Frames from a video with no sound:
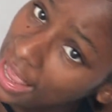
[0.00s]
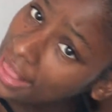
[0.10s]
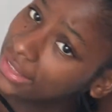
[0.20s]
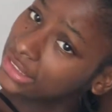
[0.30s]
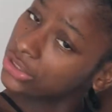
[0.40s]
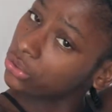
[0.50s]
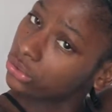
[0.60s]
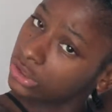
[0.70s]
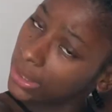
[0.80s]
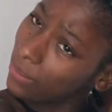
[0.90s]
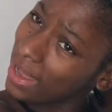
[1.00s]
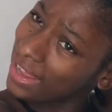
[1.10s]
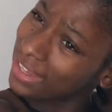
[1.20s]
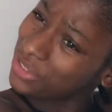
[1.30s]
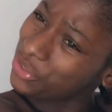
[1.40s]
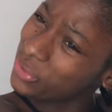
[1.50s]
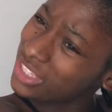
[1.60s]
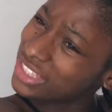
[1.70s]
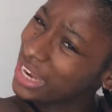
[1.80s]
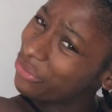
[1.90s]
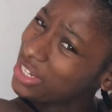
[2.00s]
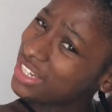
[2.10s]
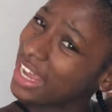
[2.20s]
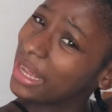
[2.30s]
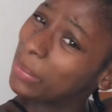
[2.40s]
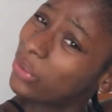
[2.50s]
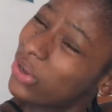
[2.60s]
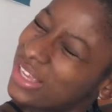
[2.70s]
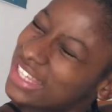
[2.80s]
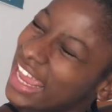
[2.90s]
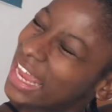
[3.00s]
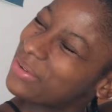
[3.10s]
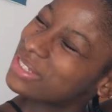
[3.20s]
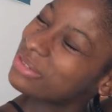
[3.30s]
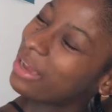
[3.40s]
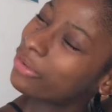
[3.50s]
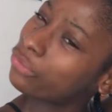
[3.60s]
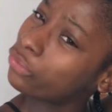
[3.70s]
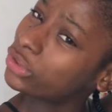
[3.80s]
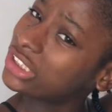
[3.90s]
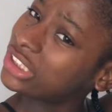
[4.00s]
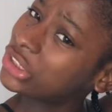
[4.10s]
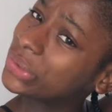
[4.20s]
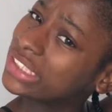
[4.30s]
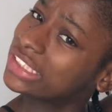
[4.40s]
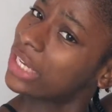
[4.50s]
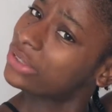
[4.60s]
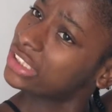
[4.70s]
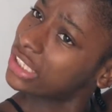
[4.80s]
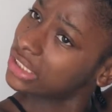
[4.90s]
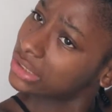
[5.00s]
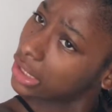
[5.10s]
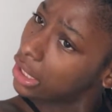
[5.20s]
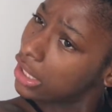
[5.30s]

and this is also why I can do this every day, because hair is around 40 degrees Celsius.